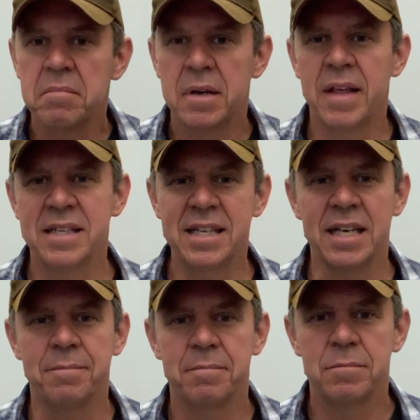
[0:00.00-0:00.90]
that's
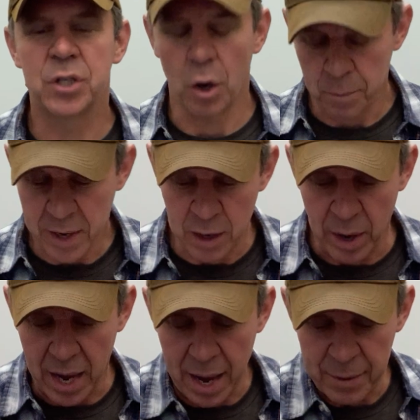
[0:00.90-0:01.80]
it. So
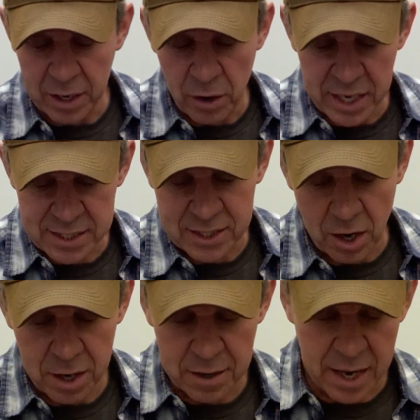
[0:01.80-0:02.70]
anyway, I'm going to go ahead and
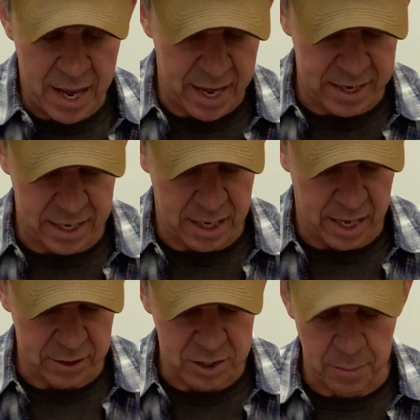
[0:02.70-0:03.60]
start. And
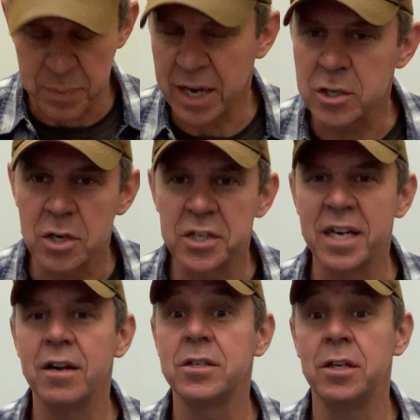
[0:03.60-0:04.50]
there's some pictures in
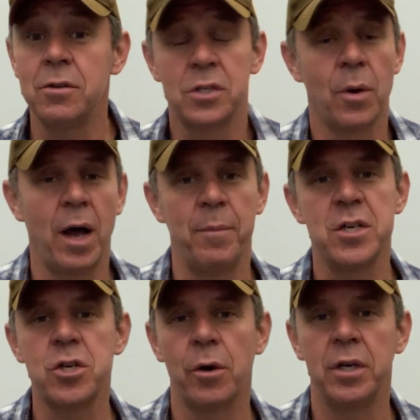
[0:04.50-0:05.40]
here too. So I'll be
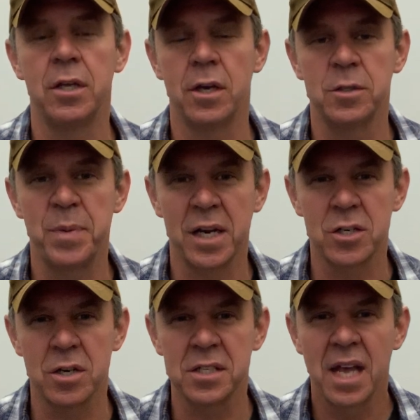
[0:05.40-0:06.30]
showing you those
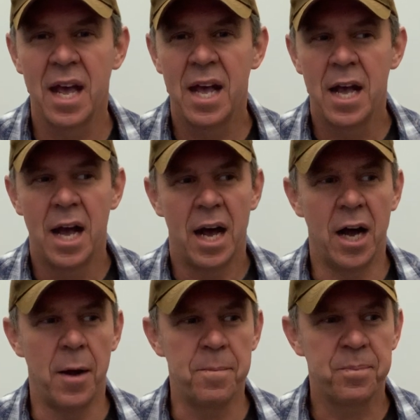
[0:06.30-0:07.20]
pictures.
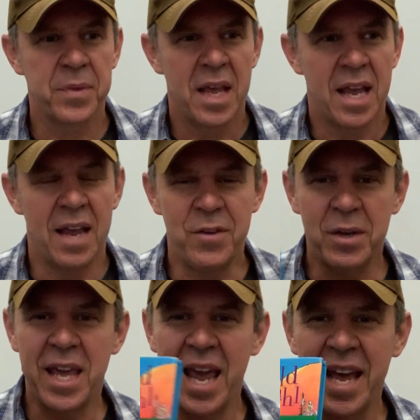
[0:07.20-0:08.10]
If you
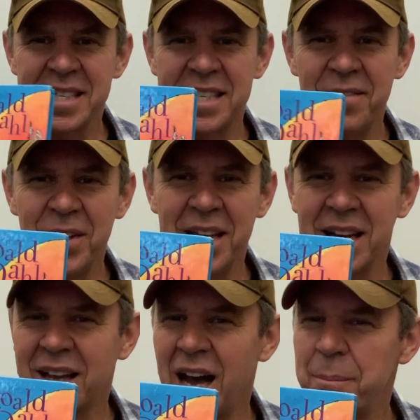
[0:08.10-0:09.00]
can, see if you can get
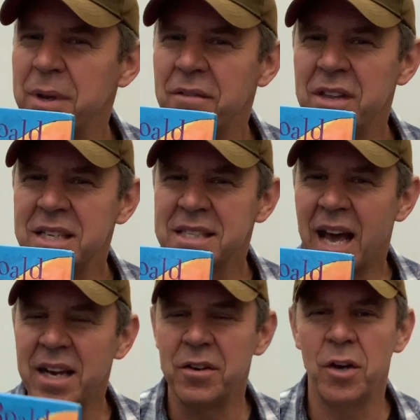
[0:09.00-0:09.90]
a copy of this.
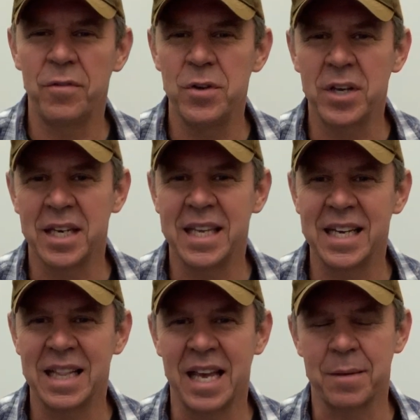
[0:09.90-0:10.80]
I don't know if you can
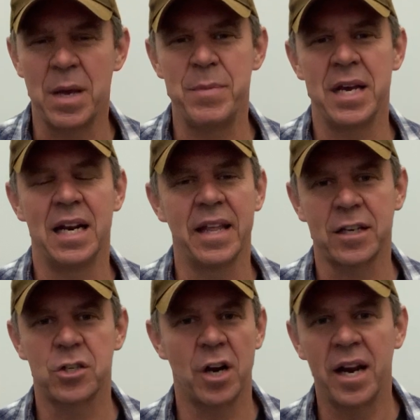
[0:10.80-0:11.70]
get like maybe an
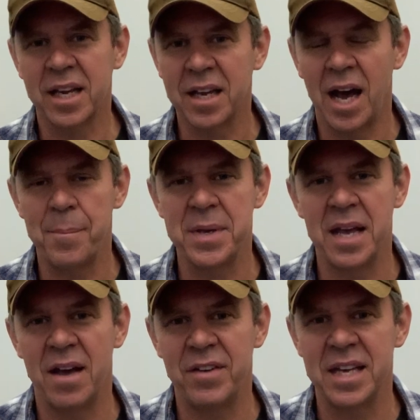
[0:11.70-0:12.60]
electronic copy
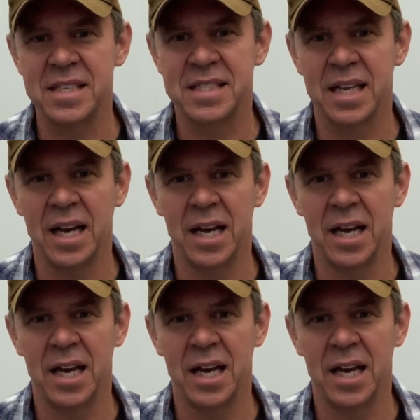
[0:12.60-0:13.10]
of it,